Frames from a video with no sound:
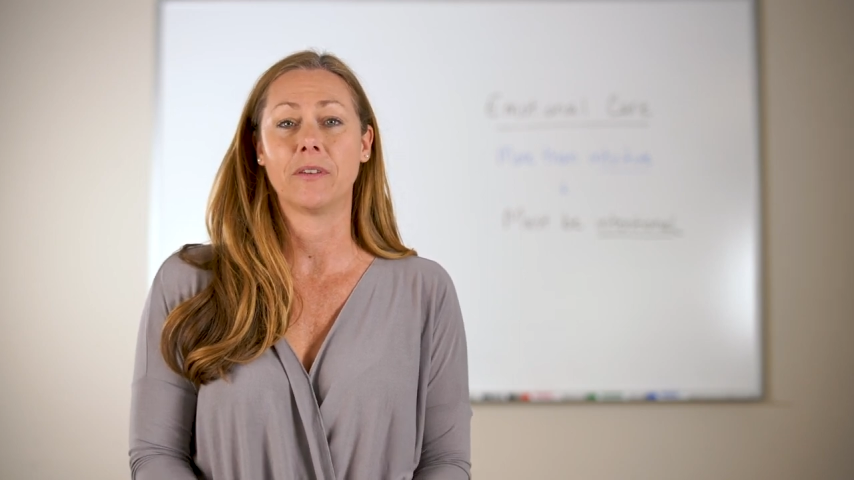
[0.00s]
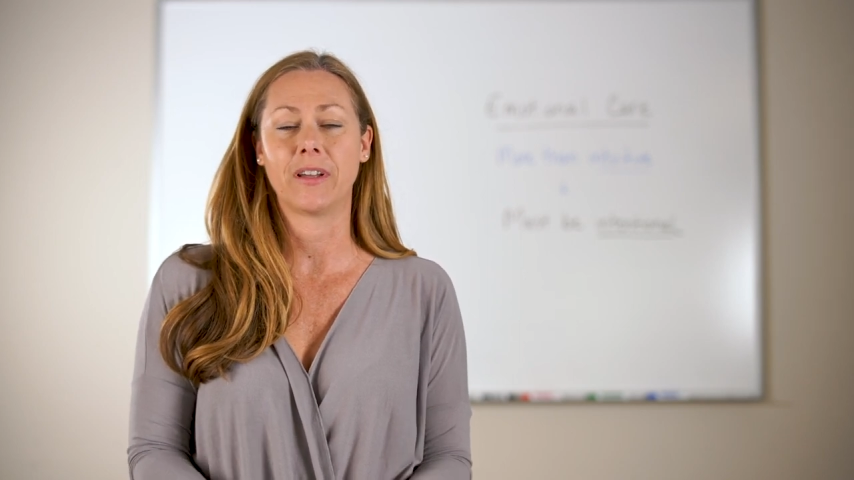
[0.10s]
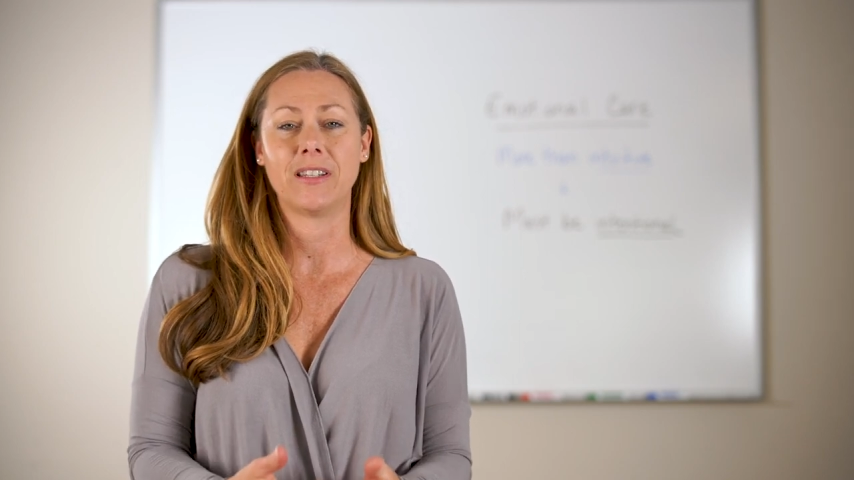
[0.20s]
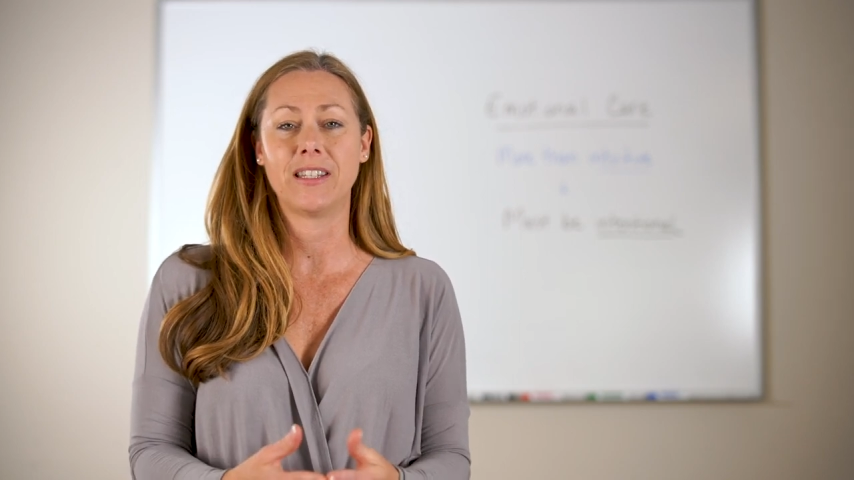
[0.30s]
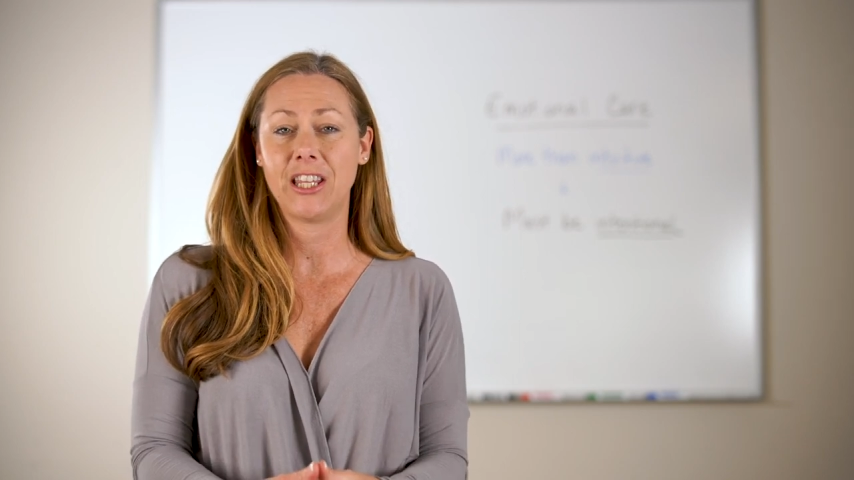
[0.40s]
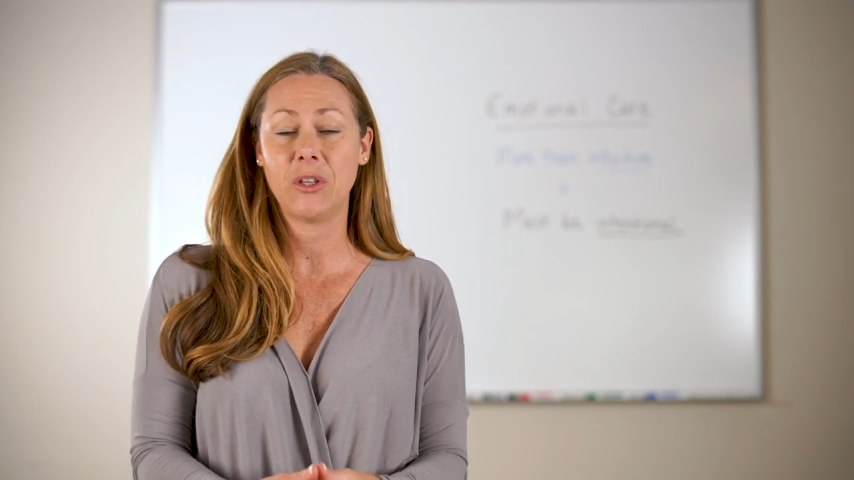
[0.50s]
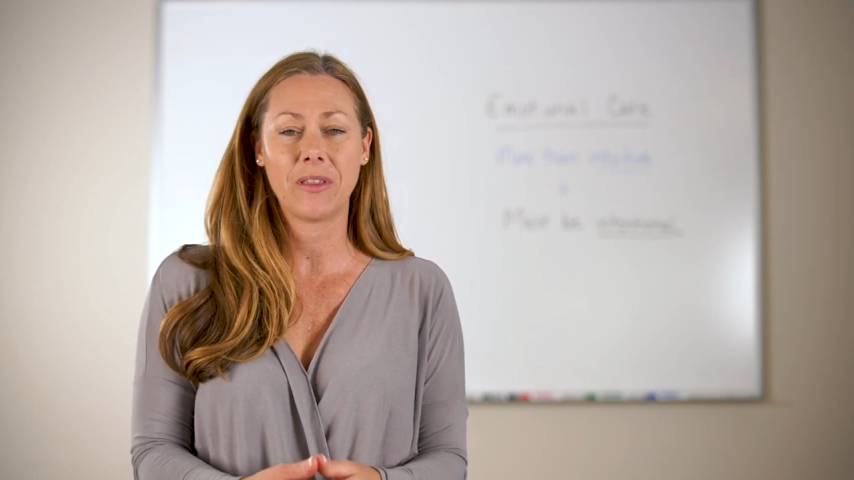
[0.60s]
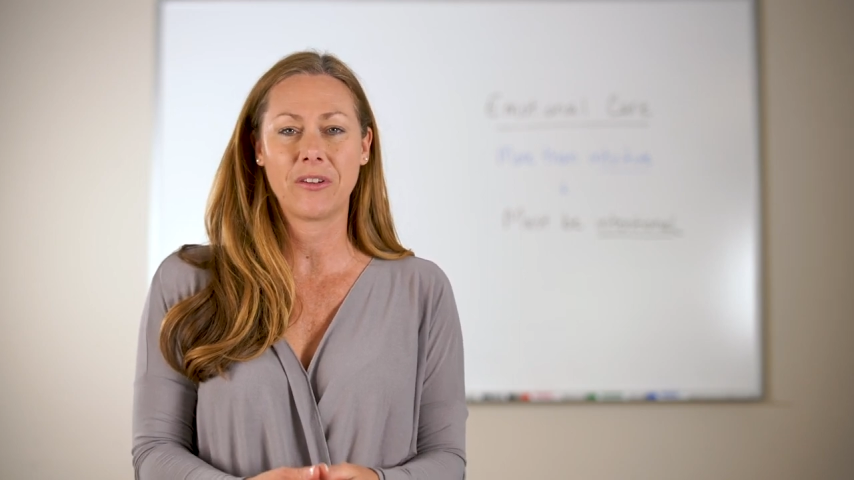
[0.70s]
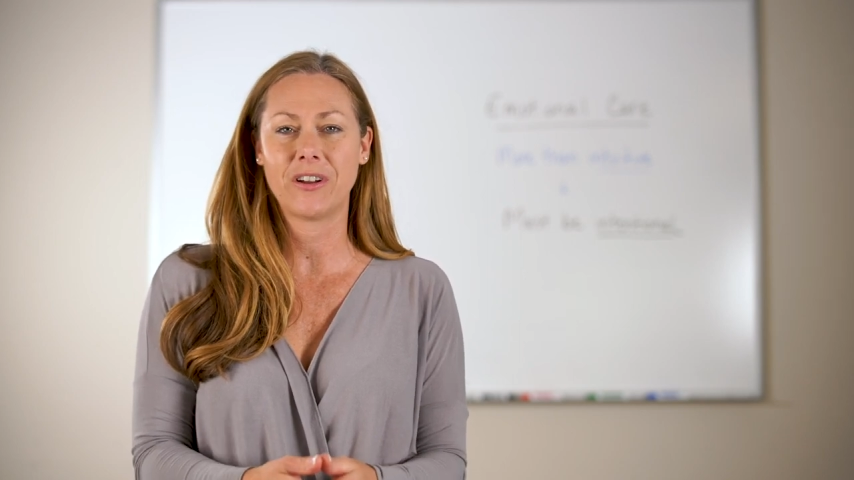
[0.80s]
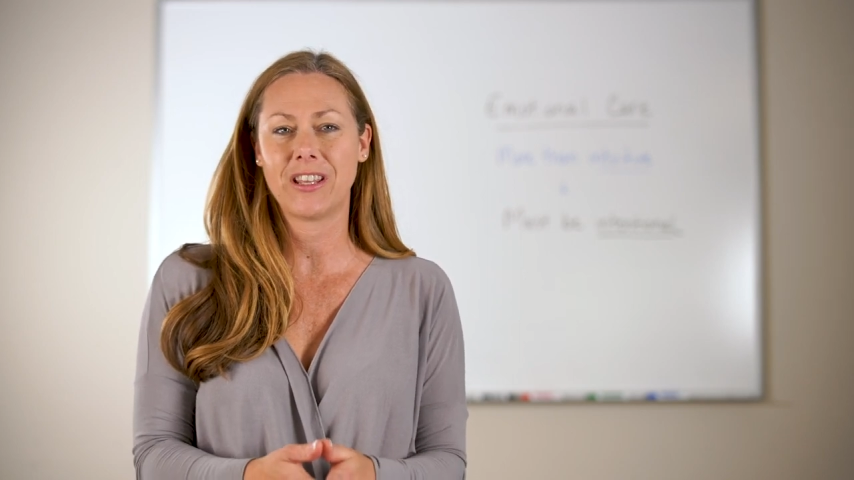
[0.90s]
of
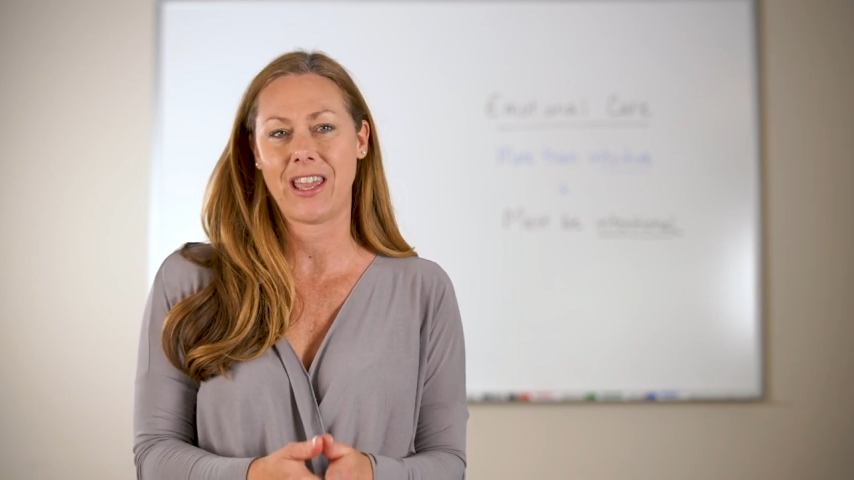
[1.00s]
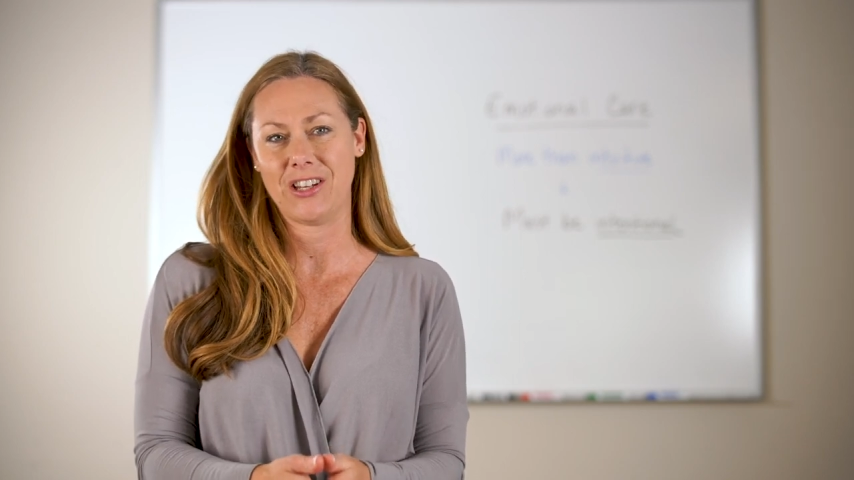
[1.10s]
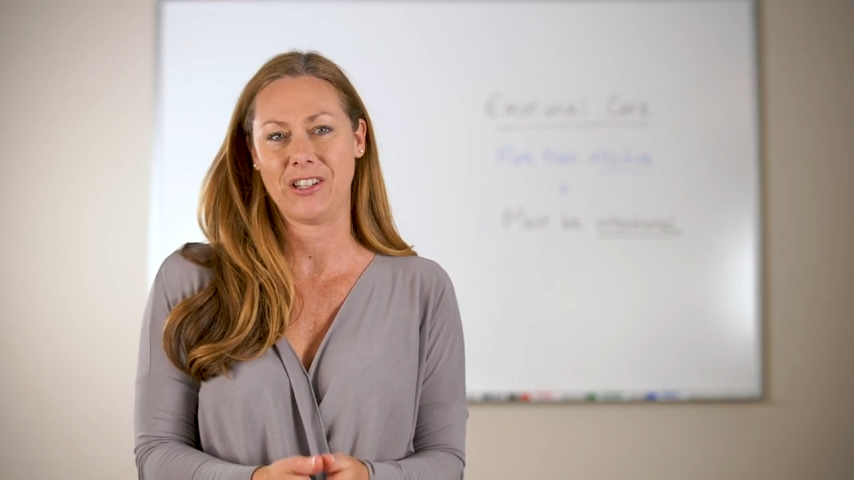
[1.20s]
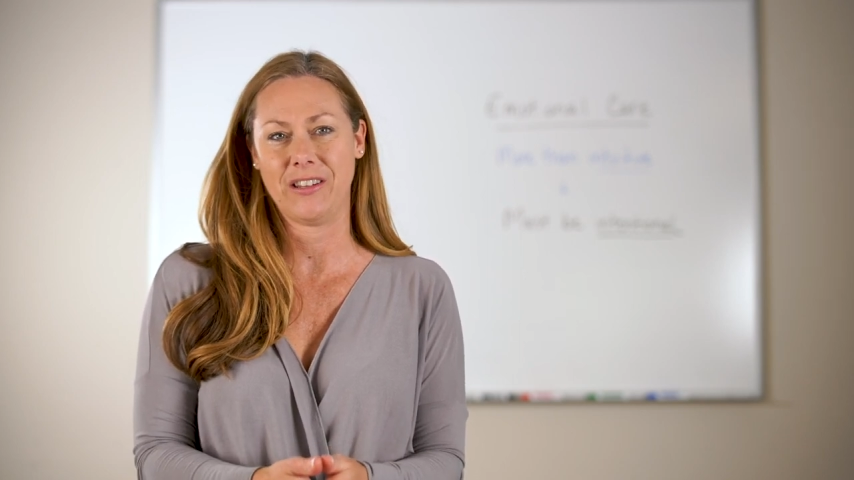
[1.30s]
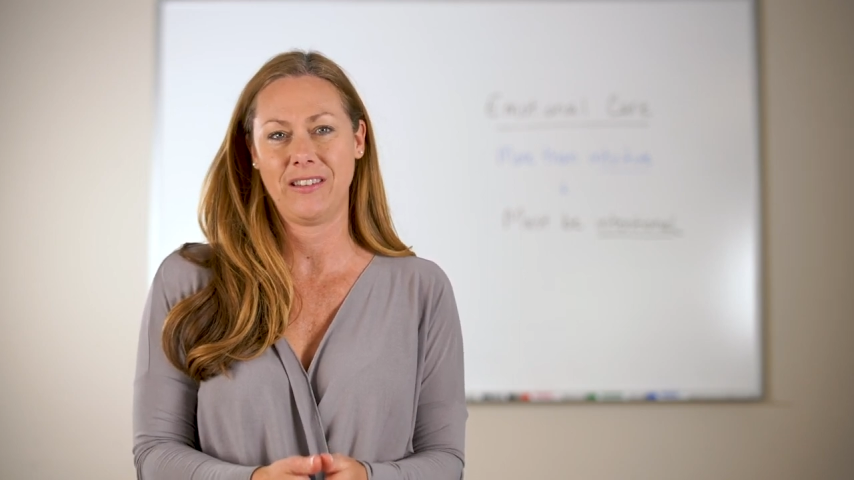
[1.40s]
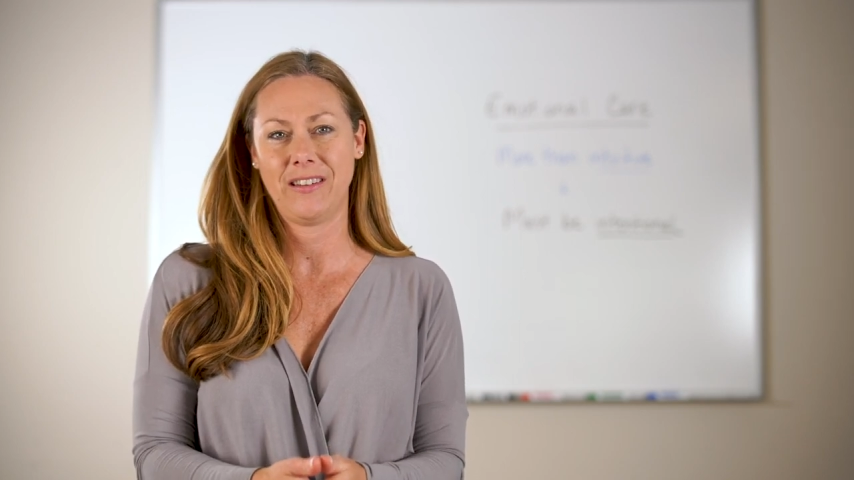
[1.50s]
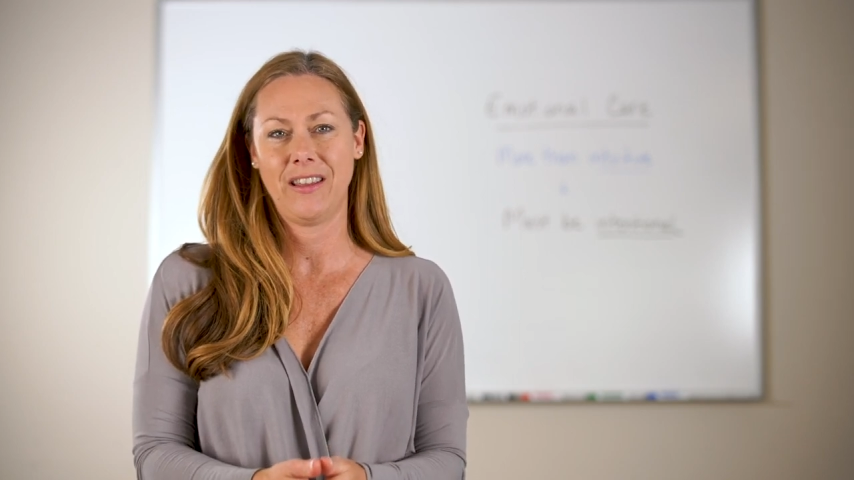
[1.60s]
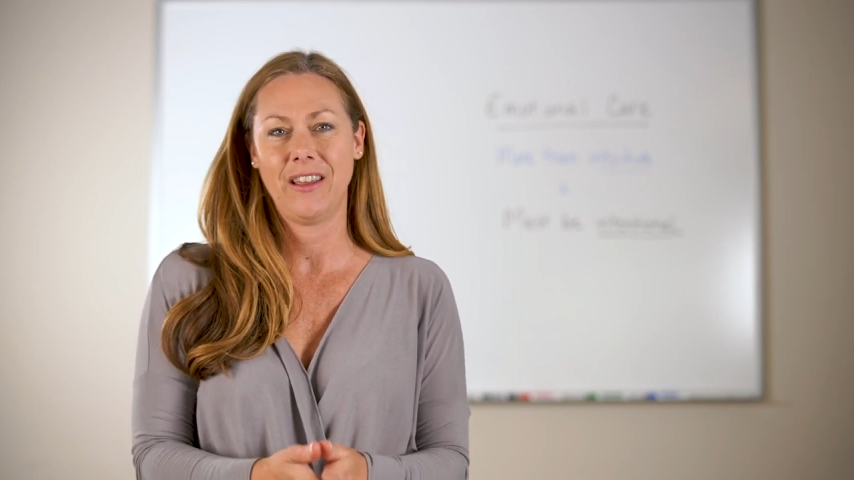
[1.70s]
continuing their education